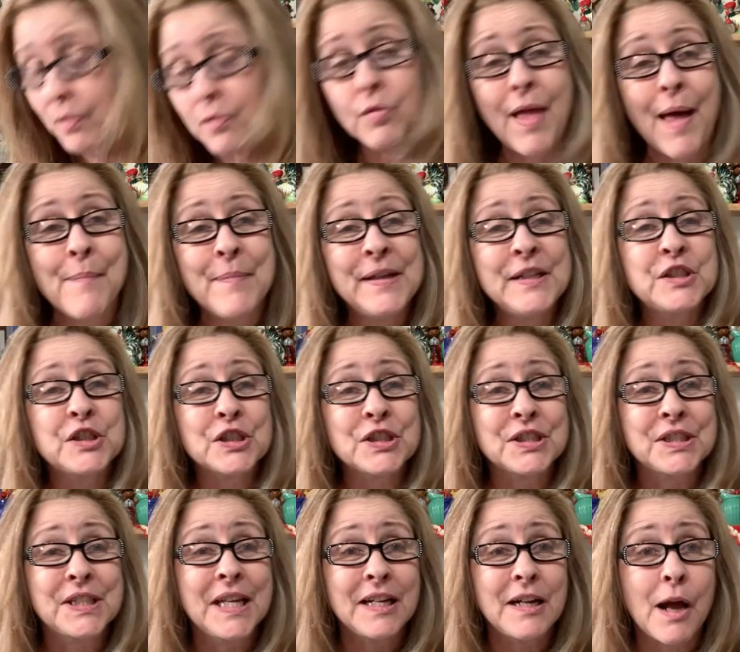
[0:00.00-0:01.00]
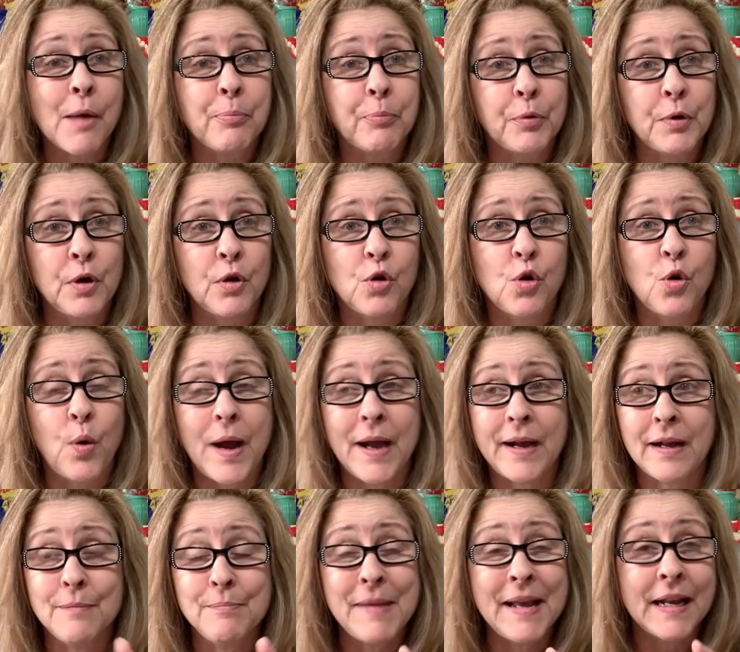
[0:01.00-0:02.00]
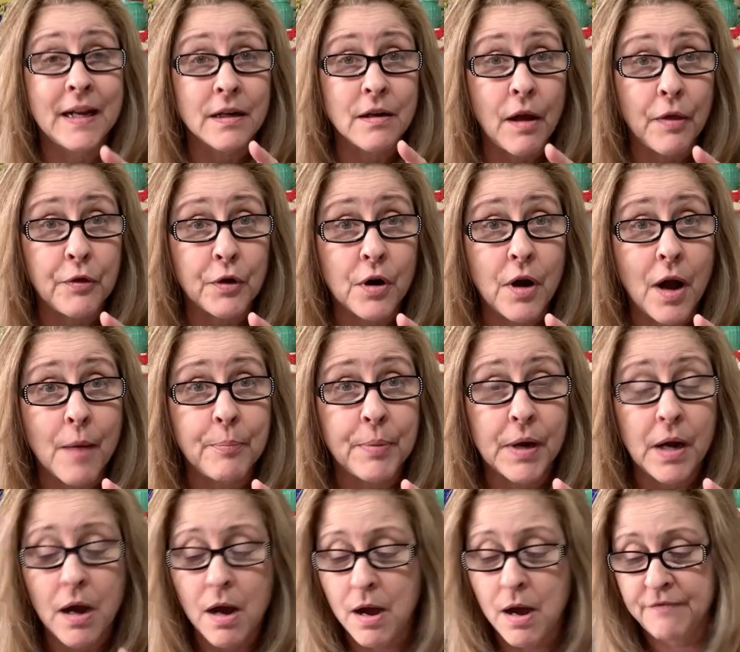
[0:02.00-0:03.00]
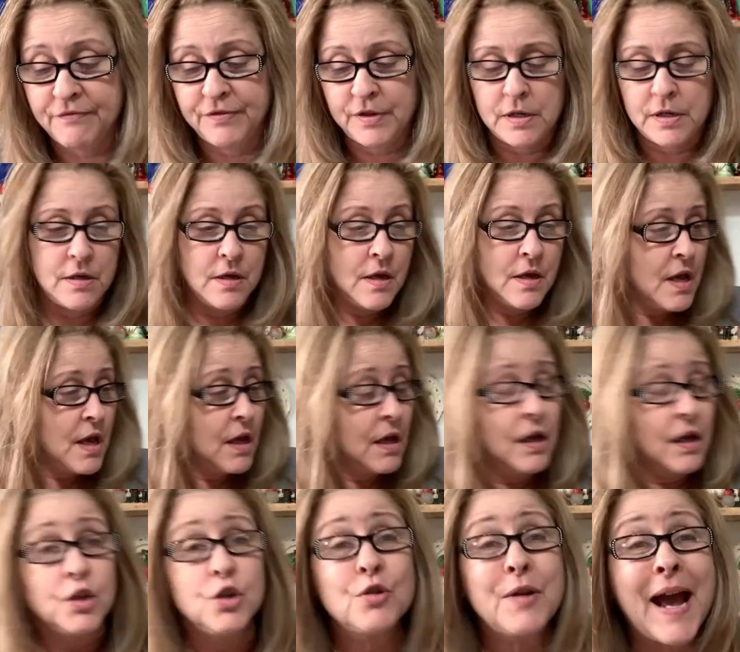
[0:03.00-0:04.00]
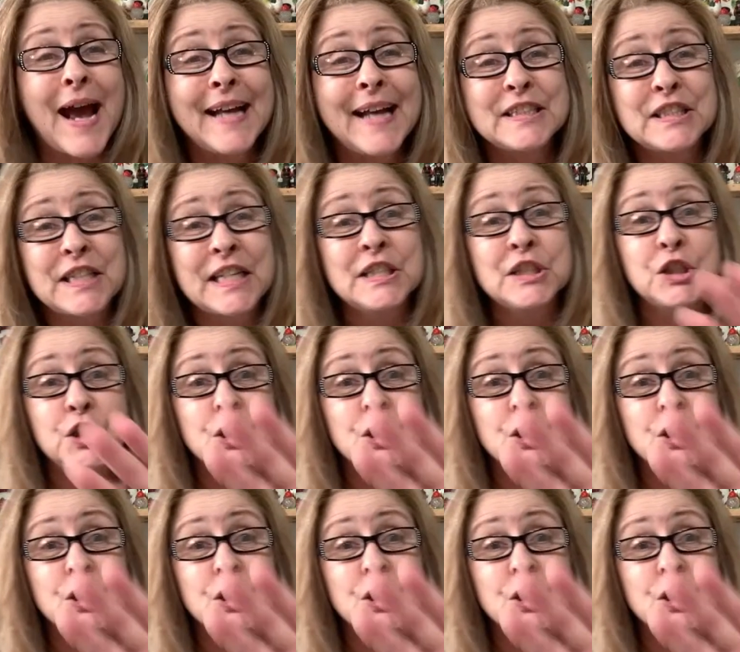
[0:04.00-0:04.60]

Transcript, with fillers: let me just get up real quick and make another cup of coffee. You guys can